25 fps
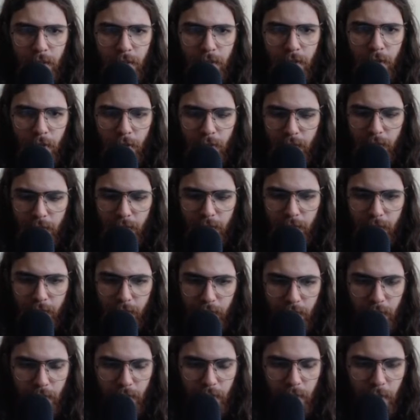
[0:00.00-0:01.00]
the
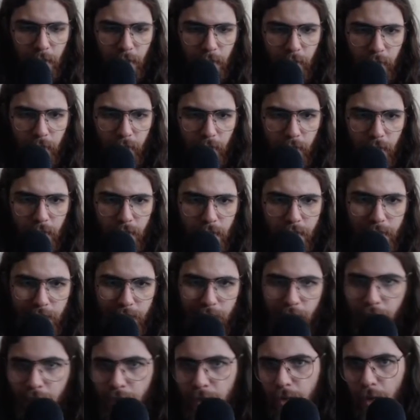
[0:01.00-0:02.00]
detective
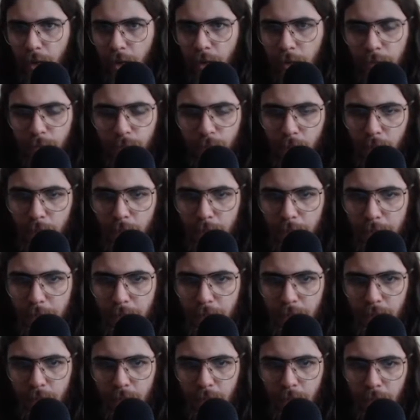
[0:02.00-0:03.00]
side of
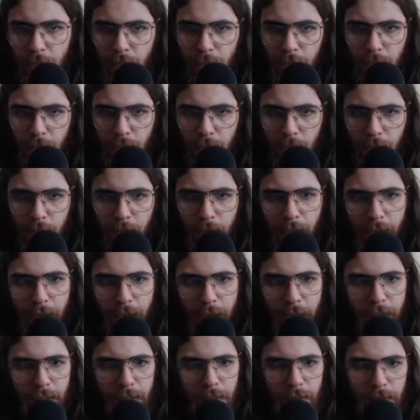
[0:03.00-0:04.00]
Batman,
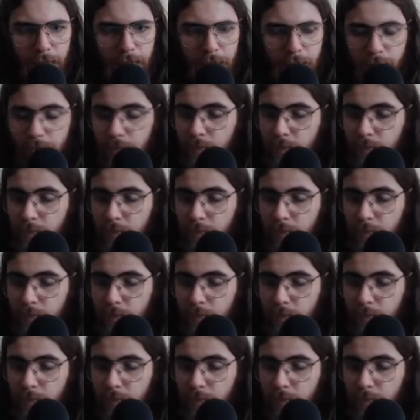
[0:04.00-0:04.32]
and